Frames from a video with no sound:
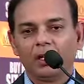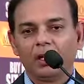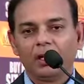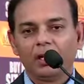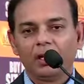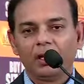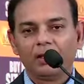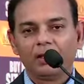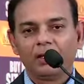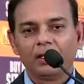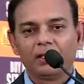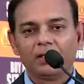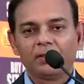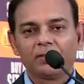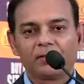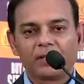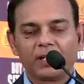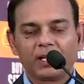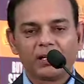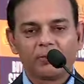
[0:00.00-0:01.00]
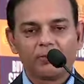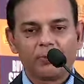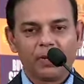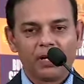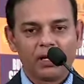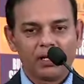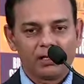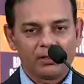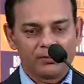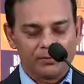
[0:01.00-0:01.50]
And then in second
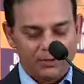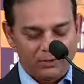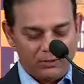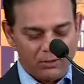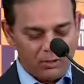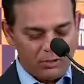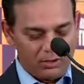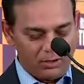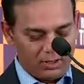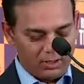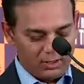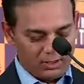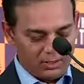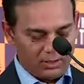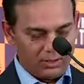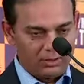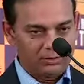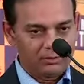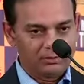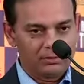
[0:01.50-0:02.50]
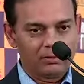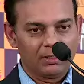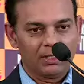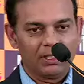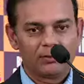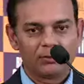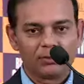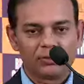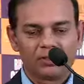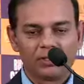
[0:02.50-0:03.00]
part, we have got, I
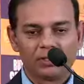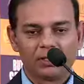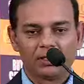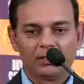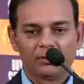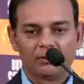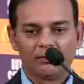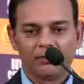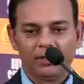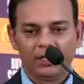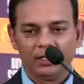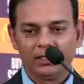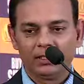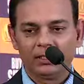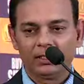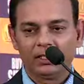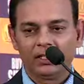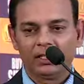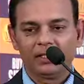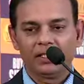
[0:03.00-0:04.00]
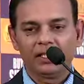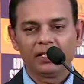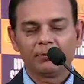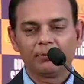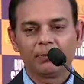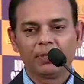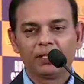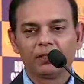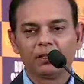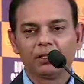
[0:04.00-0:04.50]
would say, a very learned
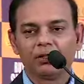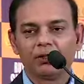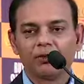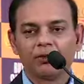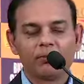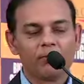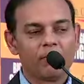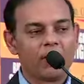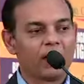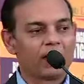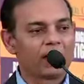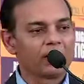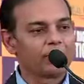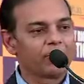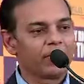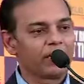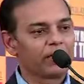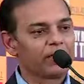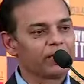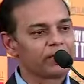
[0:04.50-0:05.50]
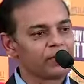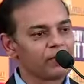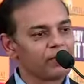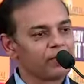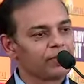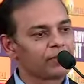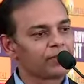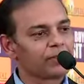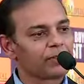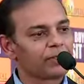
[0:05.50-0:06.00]
panel of market
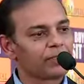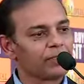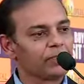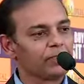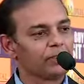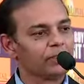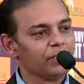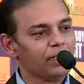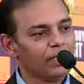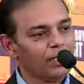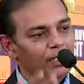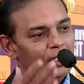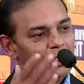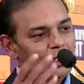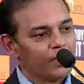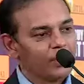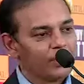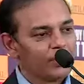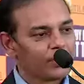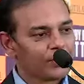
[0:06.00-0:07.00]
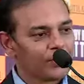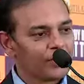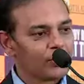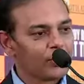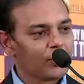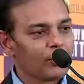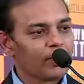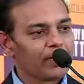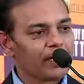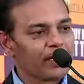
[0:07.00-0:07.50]
practitioners,
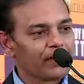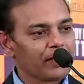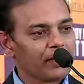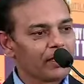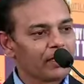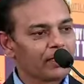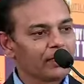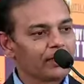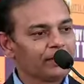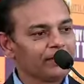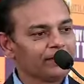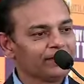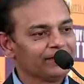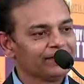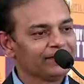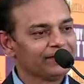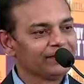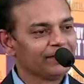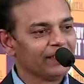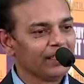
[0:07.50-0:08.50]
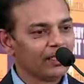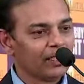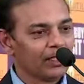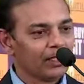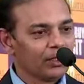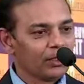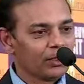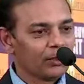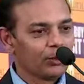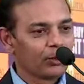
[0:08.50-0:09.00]
Sanjay Bhattacharya,
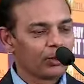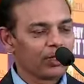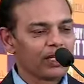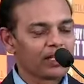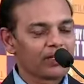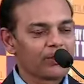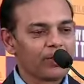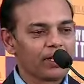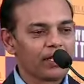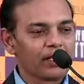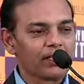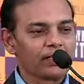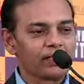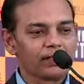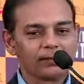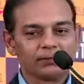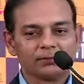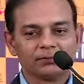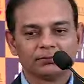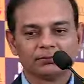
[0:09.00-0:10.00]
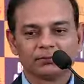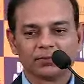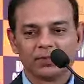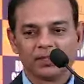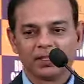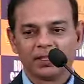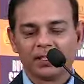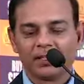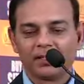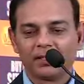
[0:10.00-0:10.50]
Durgesh Bhai,
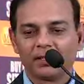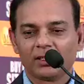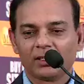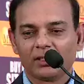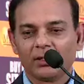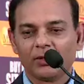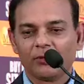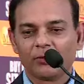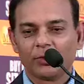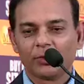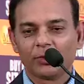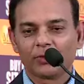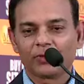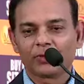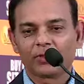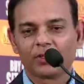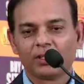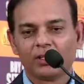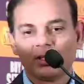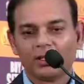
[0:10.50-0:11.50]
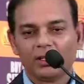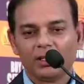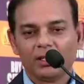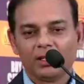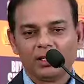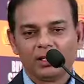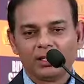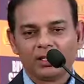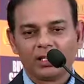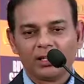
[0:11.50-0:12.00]
and of course,
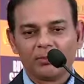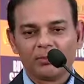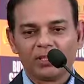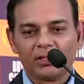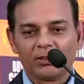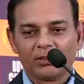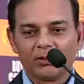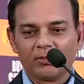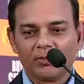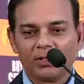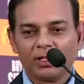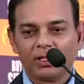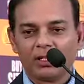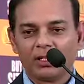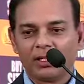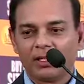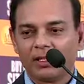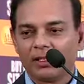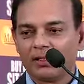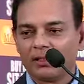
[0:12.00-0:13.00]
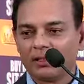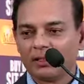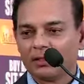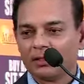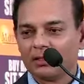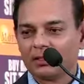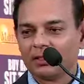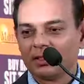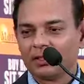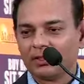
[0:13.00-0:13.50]
Raamdeo Agrawal and
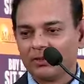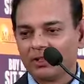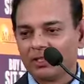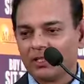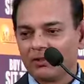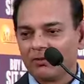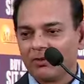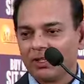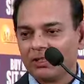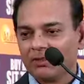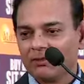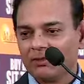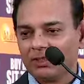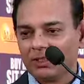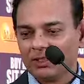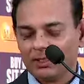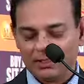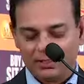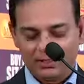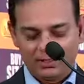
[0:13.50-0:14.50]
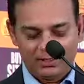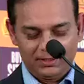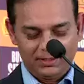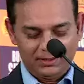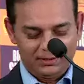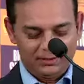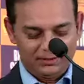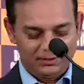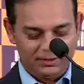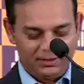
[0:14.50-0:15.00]
Navin Agrawal will
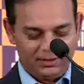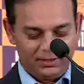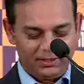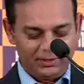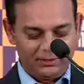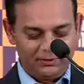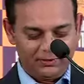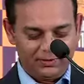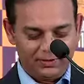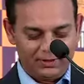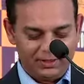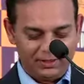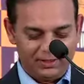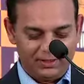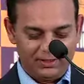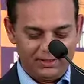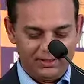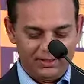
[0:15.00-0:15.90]
kind of